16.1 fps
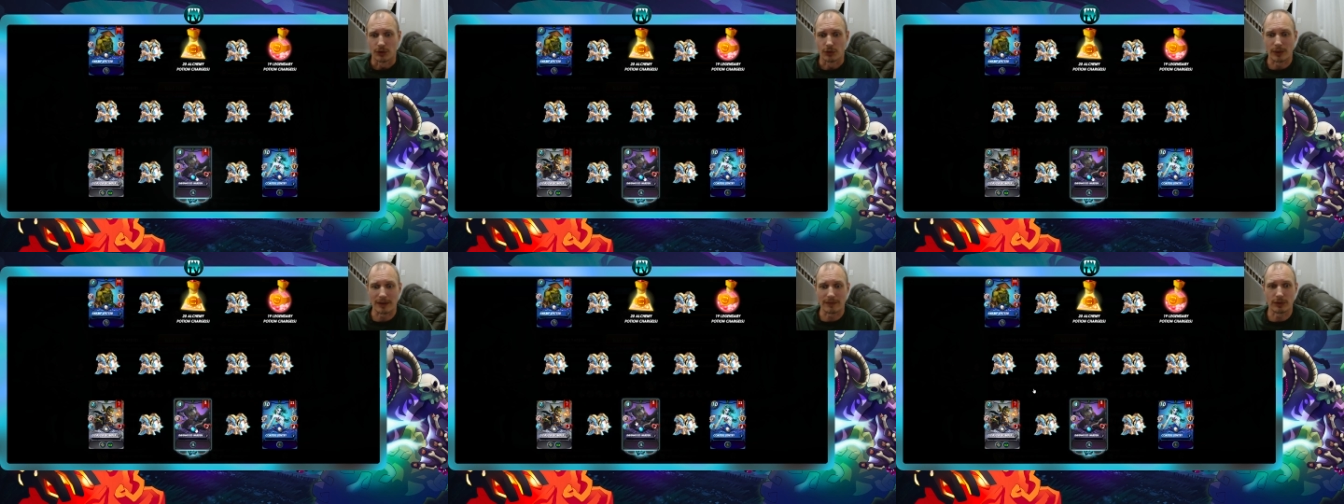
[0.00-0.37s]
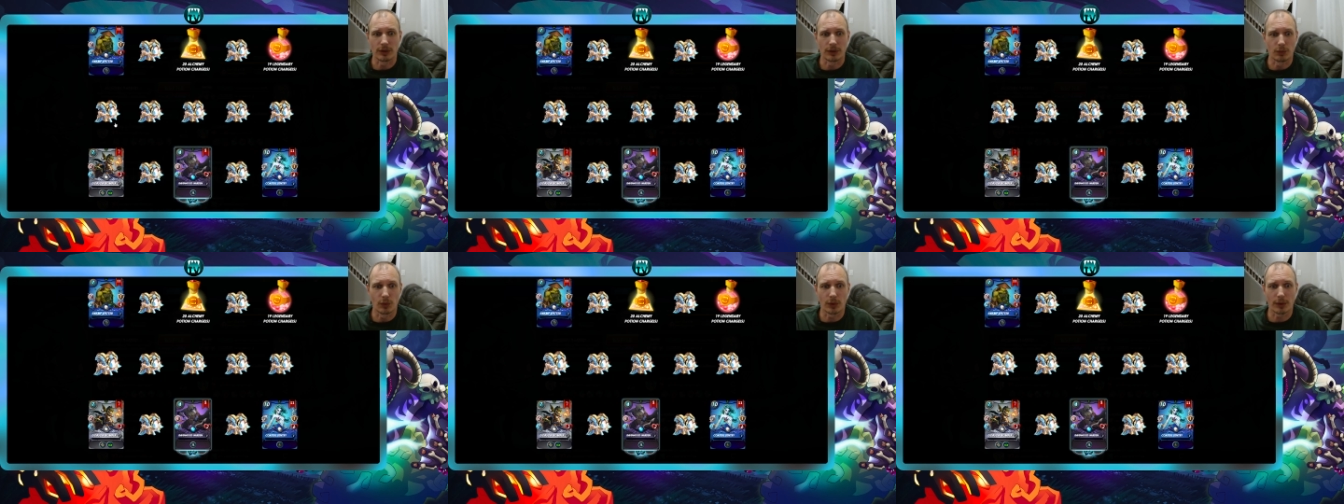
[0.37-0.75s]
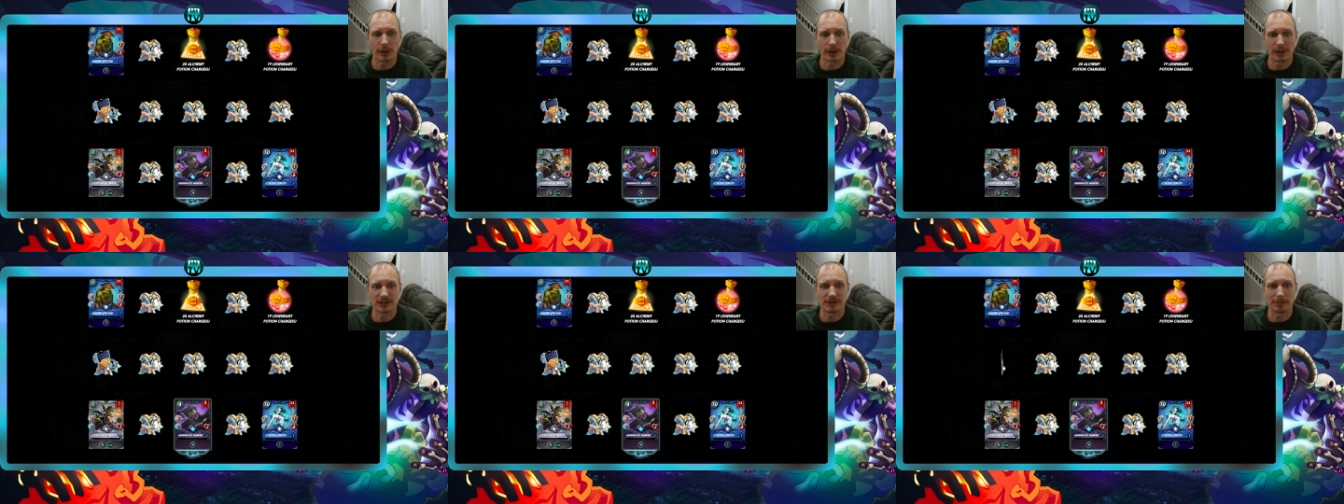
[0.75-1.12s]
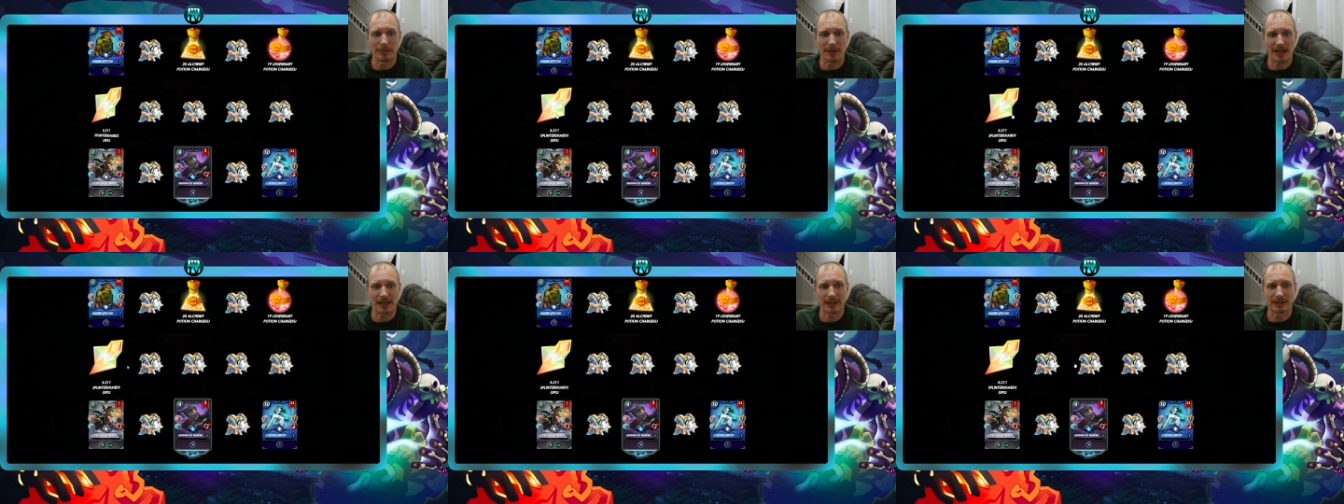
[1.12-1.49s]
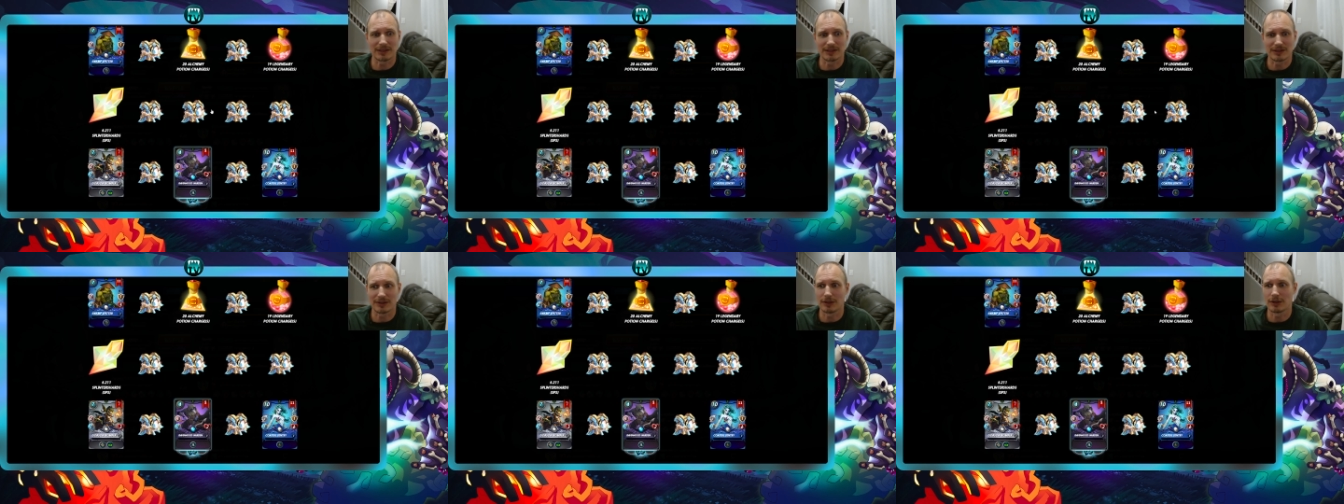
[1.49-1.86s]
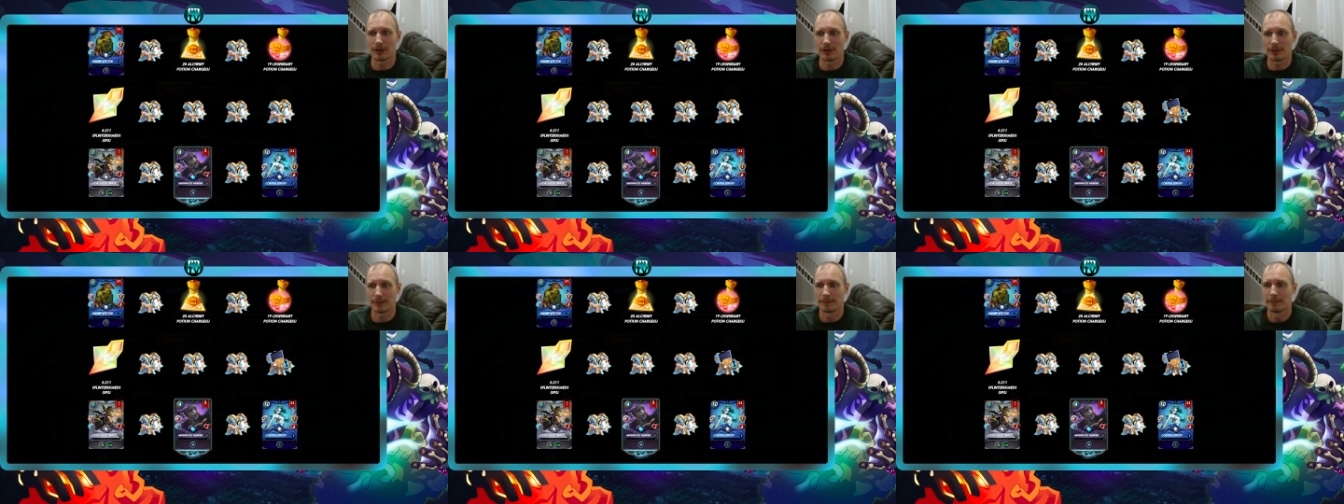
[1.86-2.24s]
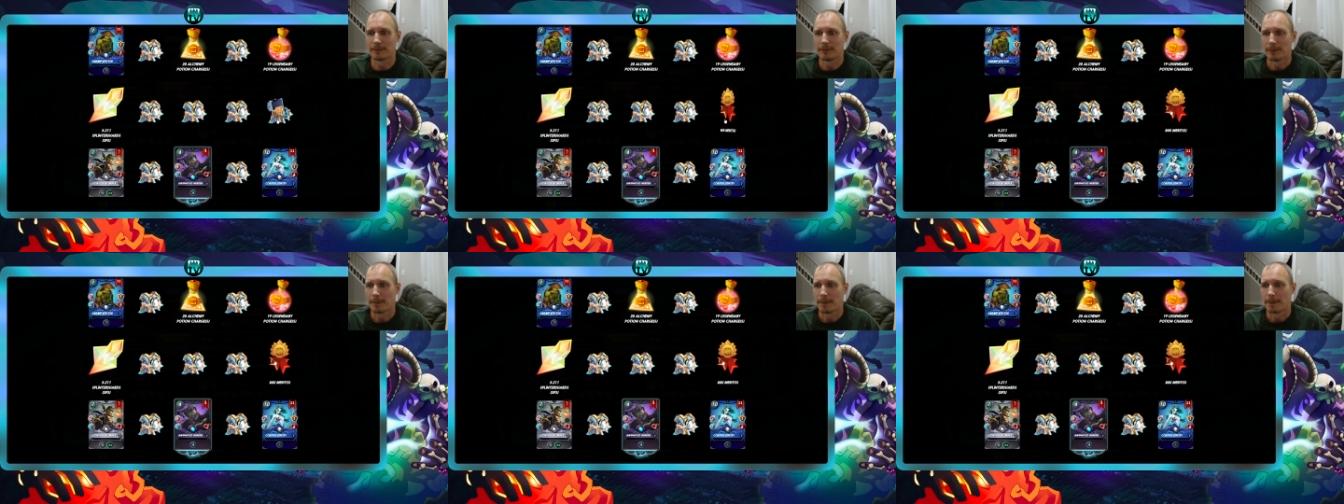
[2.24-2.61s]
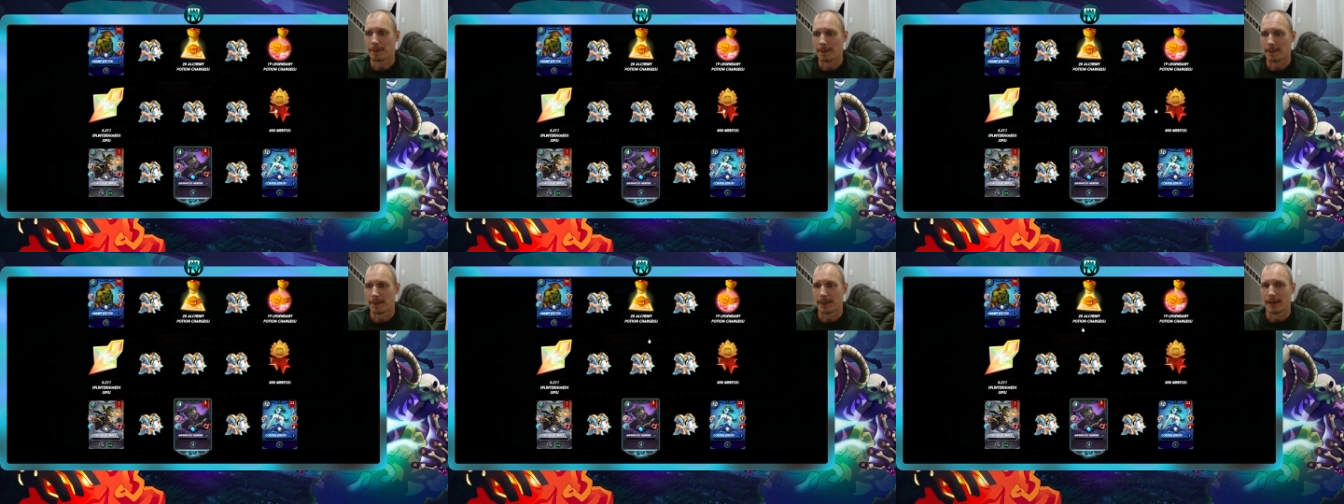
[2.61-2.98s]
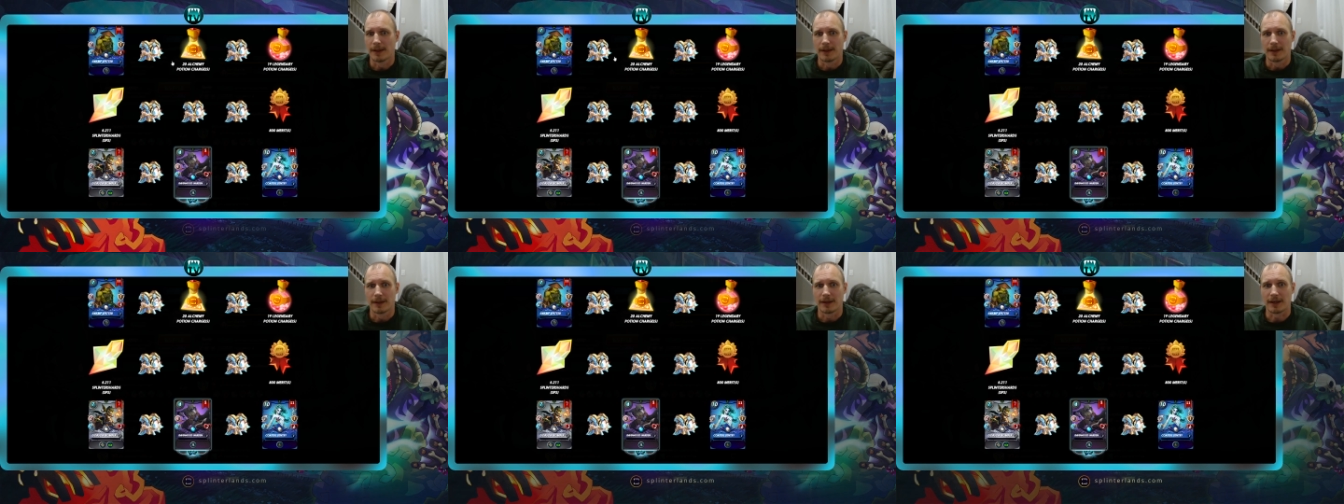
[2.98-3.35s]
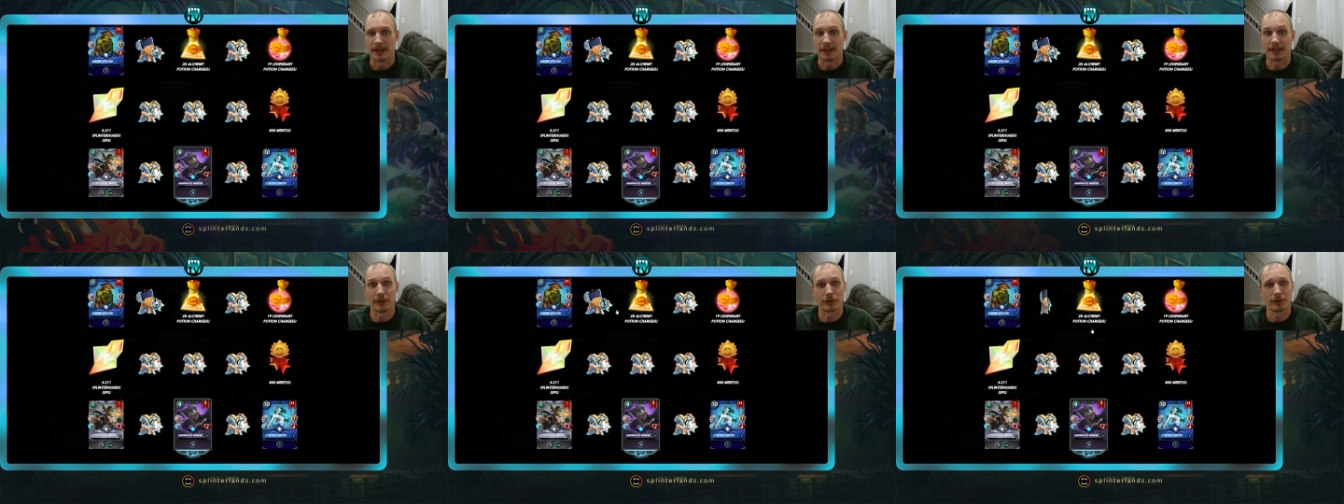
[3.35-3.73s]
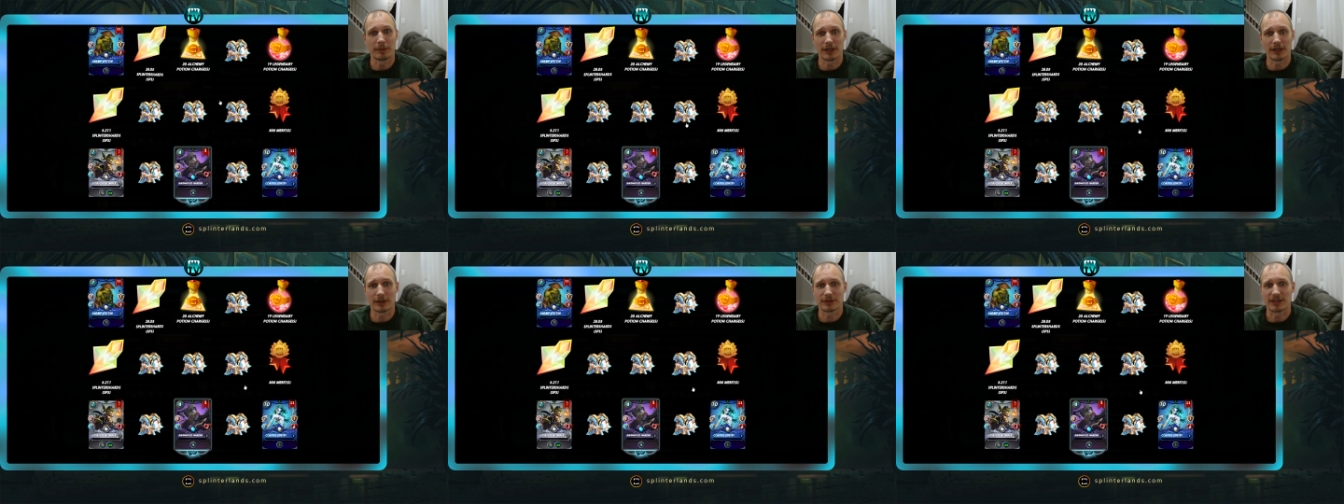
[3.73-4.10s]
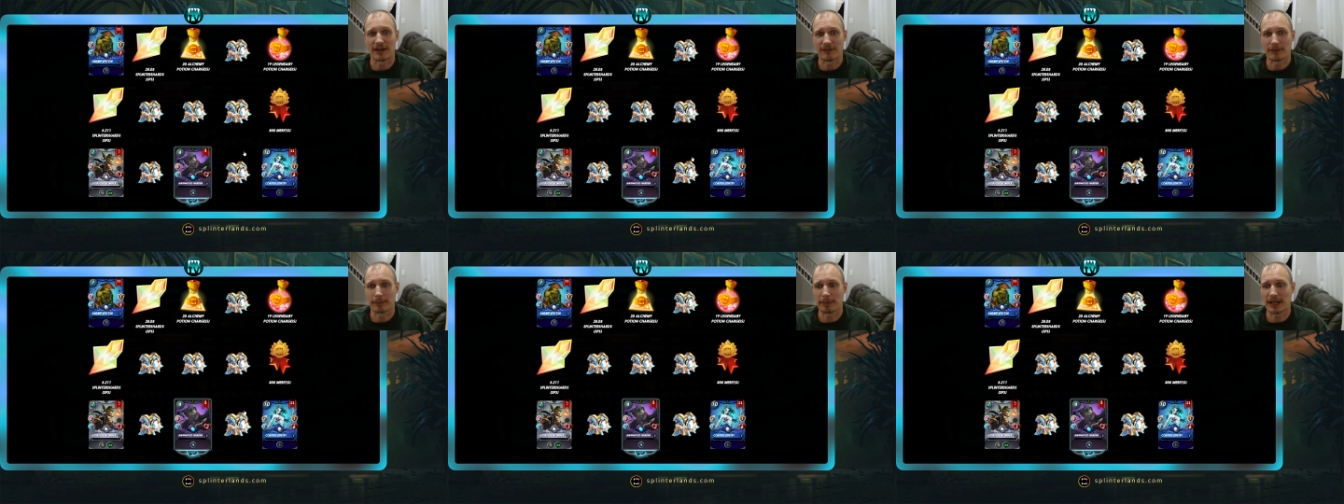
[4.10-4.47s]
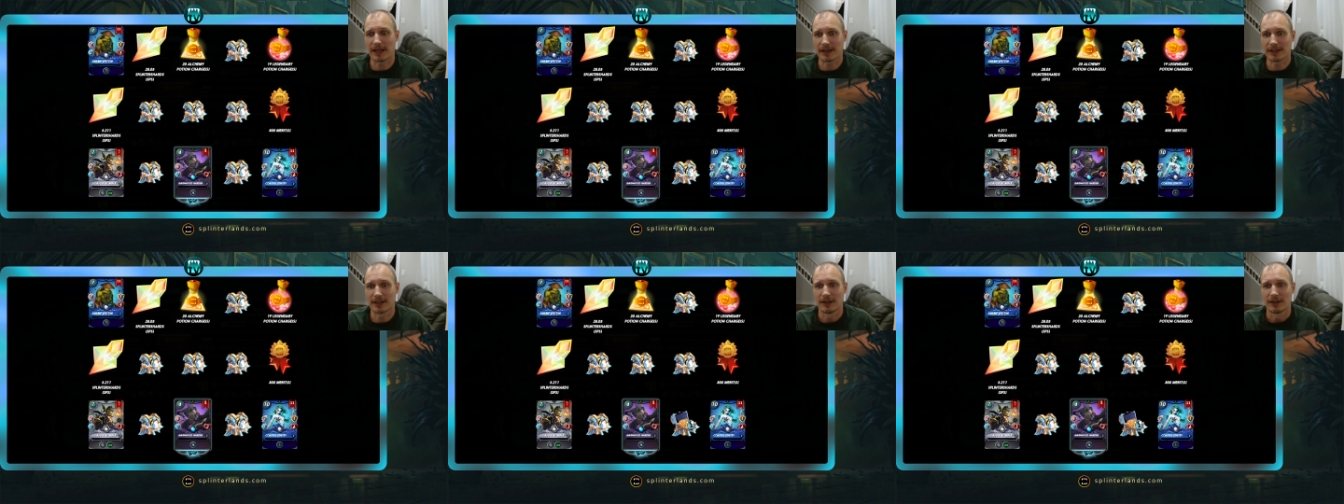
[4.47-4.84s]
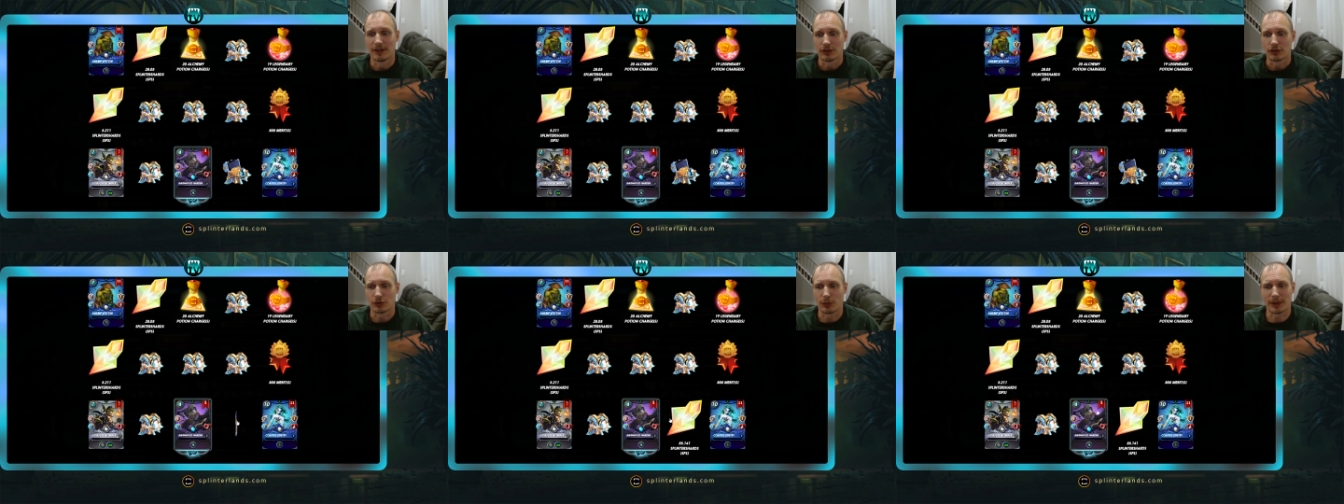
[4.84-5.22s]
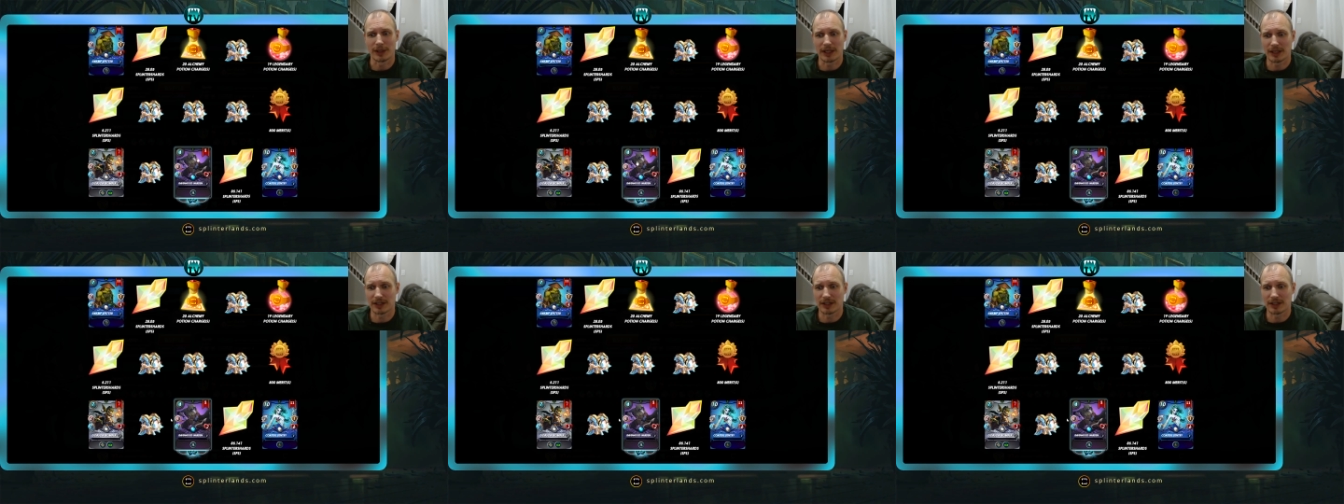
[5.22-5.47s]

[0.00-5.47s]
Ravenhood Warden is maxed, you know. 800 merits, half a pack. 28